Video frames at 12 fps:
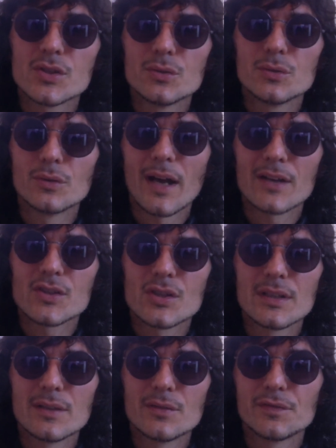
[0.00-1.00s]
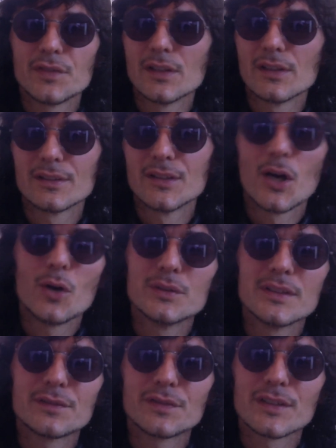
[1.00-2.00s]
you actually feel no
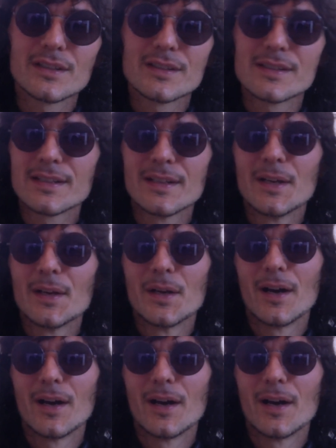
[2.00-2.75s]
difference.